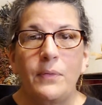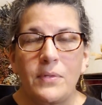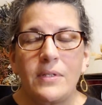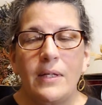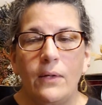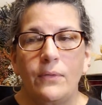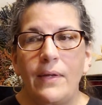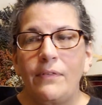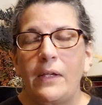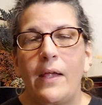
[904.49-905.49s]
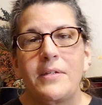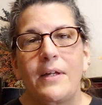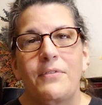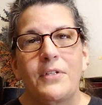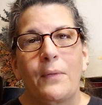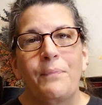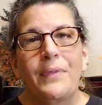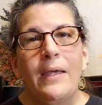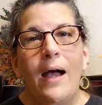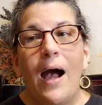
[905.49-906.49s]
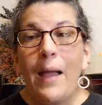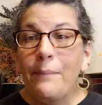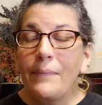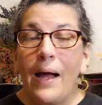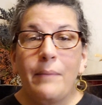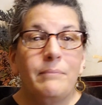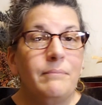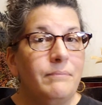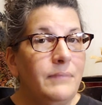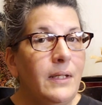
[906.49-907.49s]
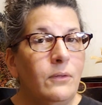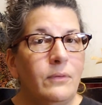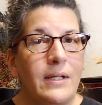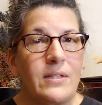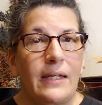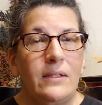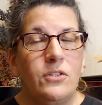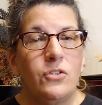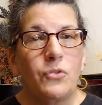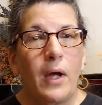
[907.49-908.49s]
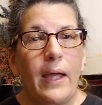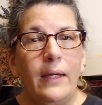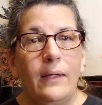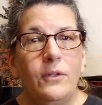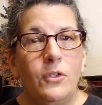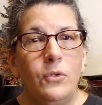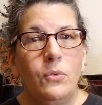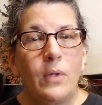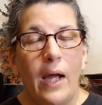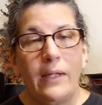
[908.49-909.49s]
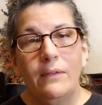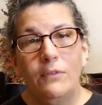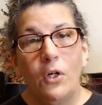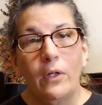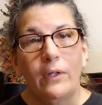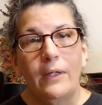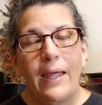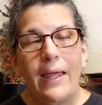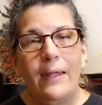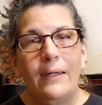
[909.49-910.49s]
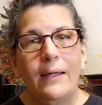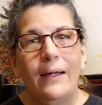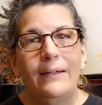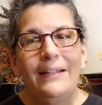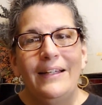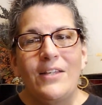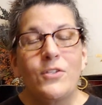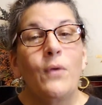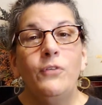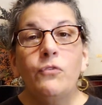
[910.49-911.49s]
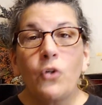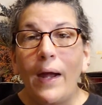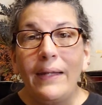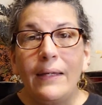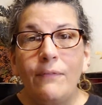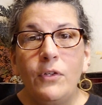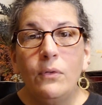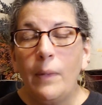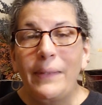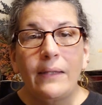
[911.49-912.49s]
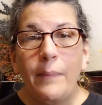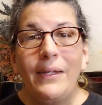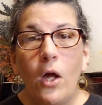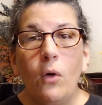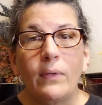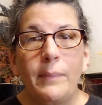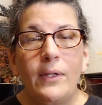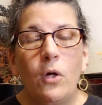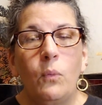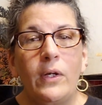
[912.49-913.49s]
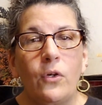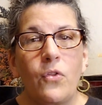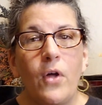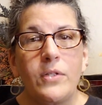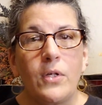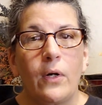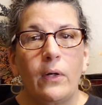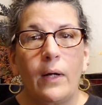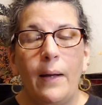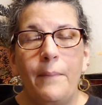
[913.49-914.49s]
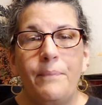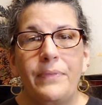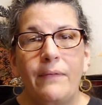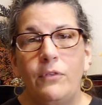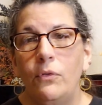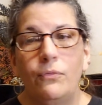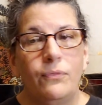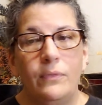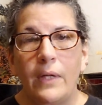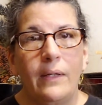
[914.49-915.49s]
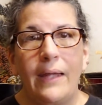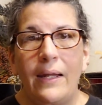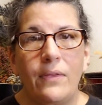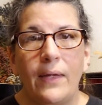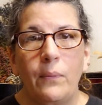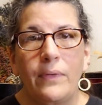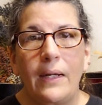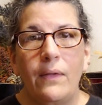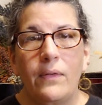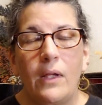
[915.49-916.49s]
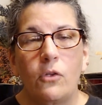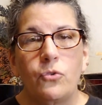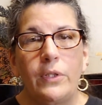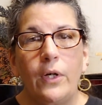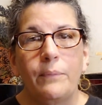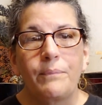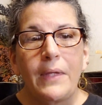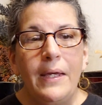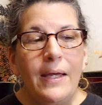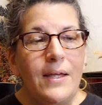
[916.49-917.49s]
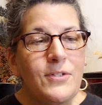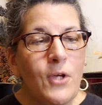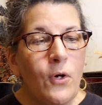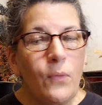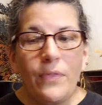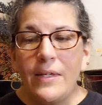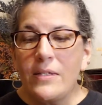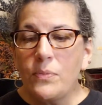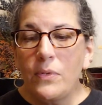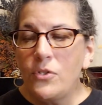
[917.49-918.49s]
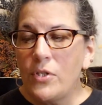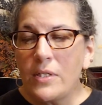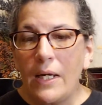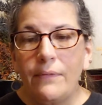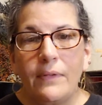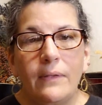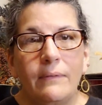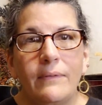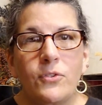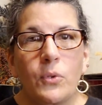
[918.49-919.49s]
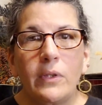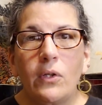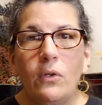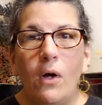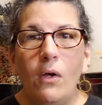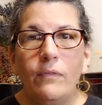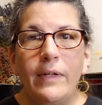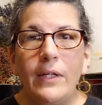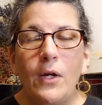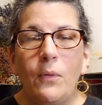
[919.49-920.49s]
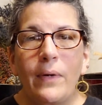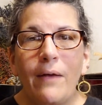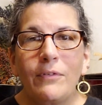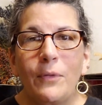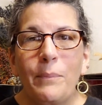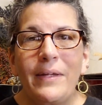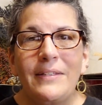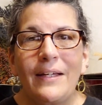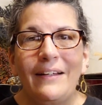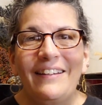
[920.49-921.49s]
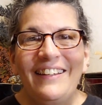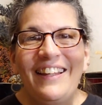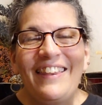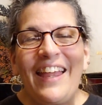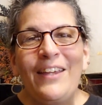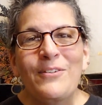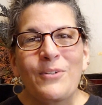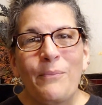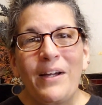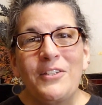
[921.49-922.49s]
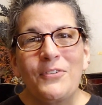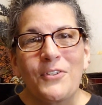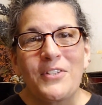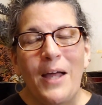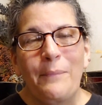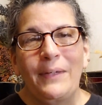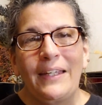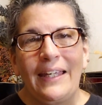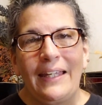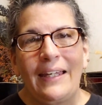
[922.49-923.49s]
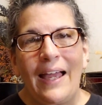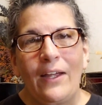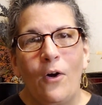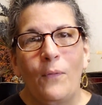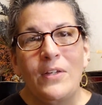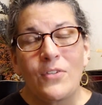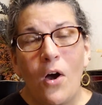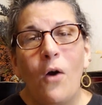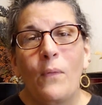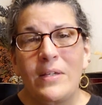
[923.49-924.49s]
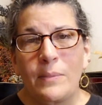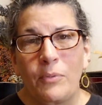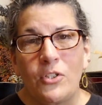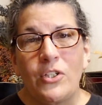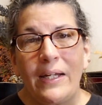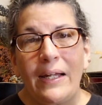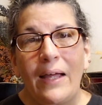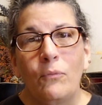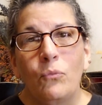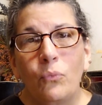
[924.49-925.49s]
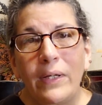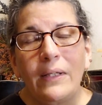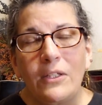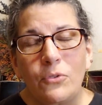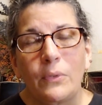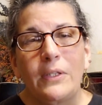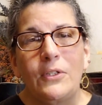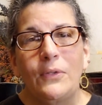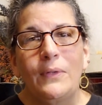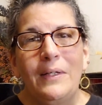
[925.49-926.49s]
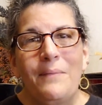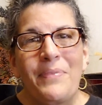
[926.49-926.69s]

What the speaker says: There was definitely a lot of stuff. So I'm excited to try a new kind of yarn. And so if you've tried it, I mean, let me know. Let me know what your thoughts are, if you've done anything with any of the Dollar Tree yarn. So this was just kind of a short little haul video, whatever, but thank you so much for stopping in. I always appreciate it. I really, truly do.